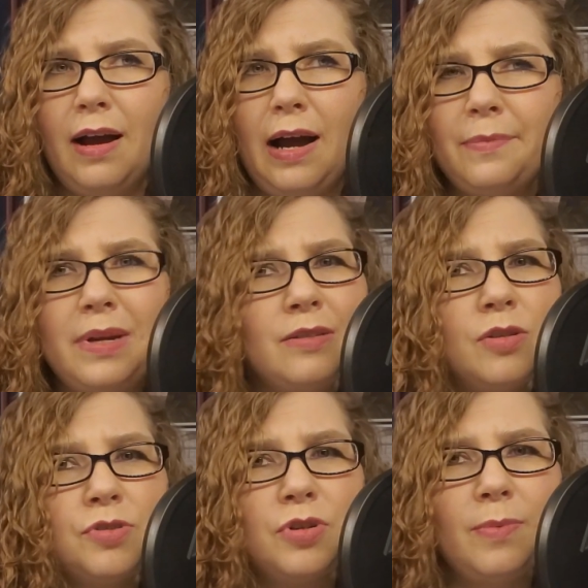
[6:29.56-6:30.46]
I'm not so
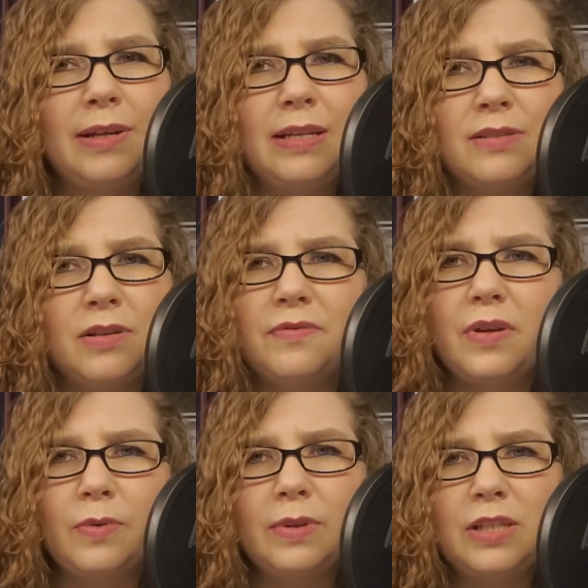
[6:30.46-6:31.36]
sure about Easter. I've
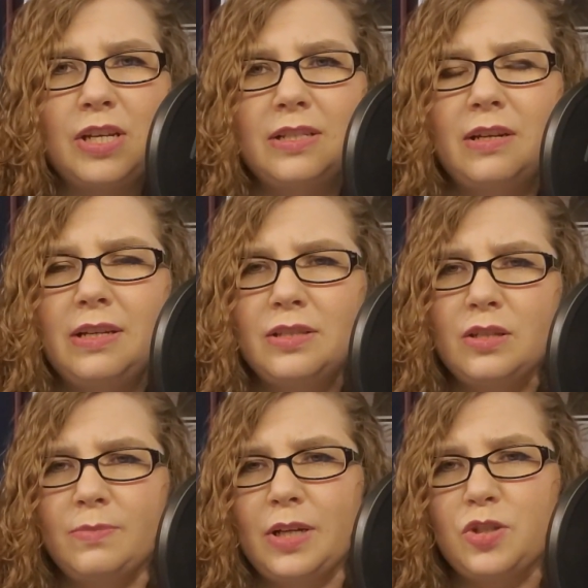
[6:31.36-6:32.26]
never really checked out
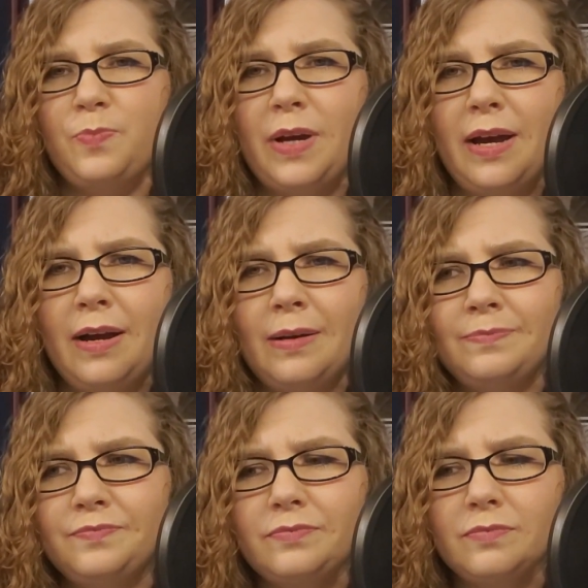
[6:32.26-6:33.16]
Easter much,
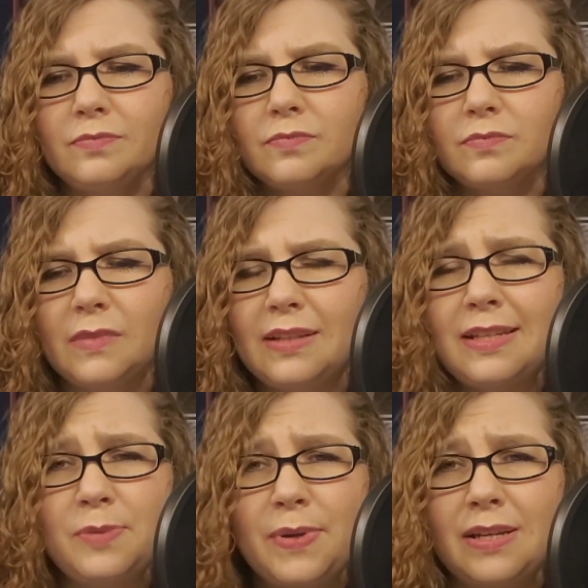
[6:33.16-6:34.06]
but
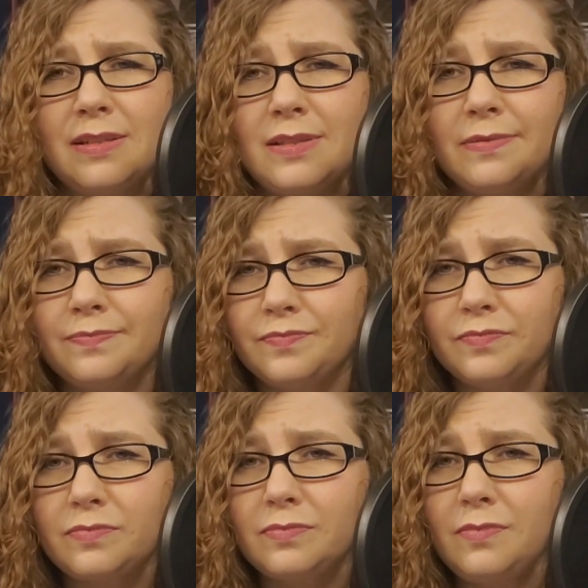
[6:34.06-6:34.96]
that's because
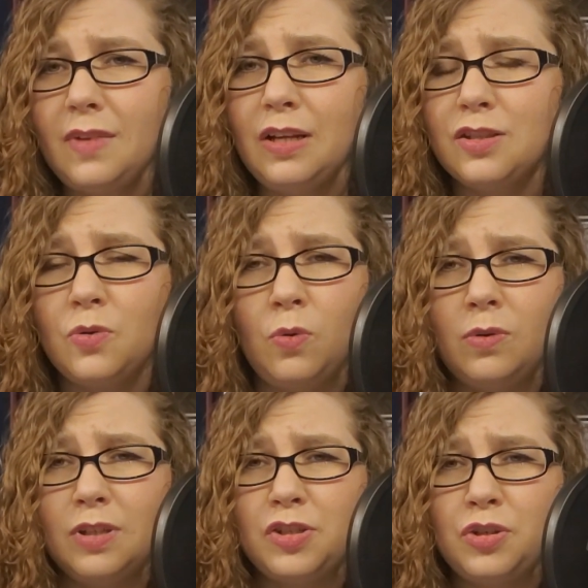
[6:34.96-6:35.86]
school
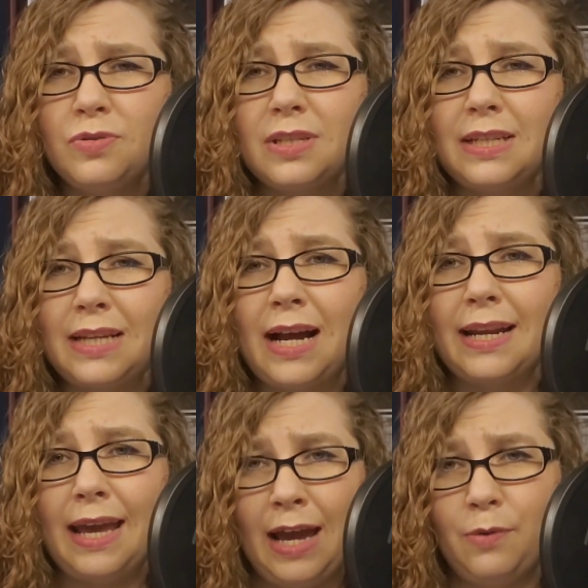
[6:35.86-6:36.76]
is usually not
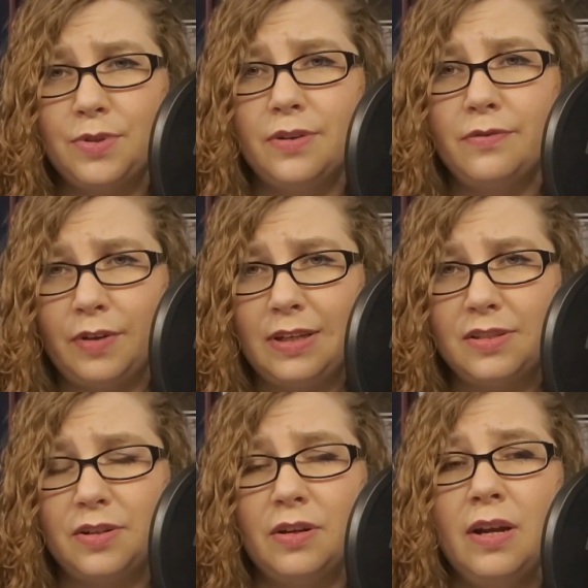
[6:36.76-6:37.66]
out for
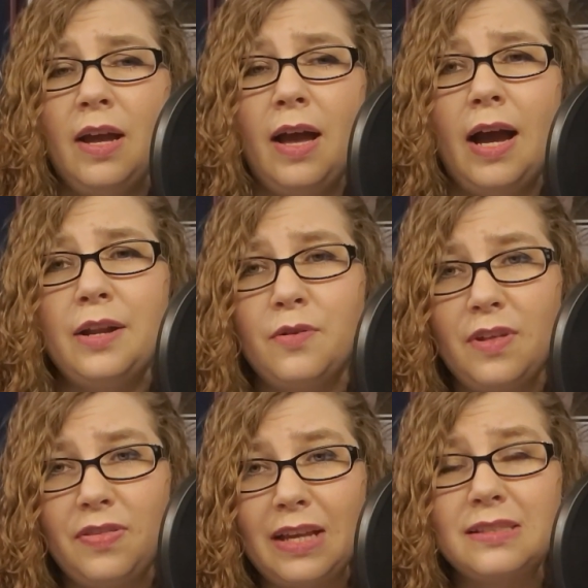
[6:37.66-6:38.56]
Easter. I know
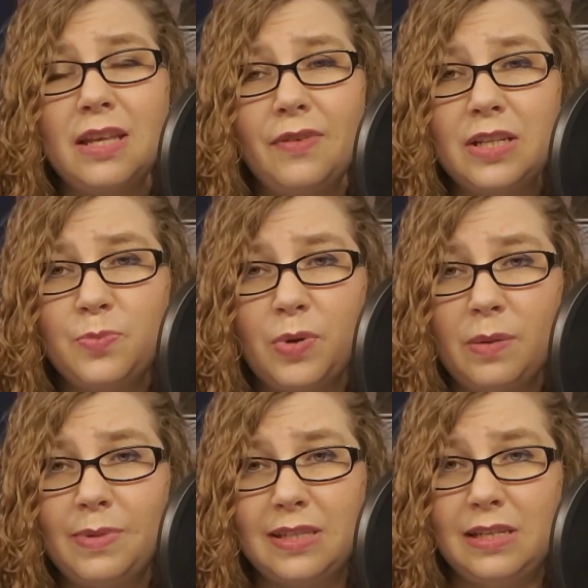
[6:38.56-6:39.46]
that Thanksgiving is pretty
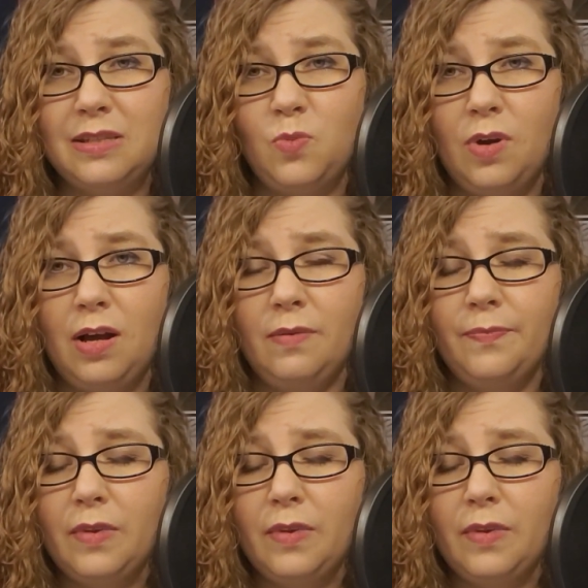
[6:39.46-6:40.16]
busy as well.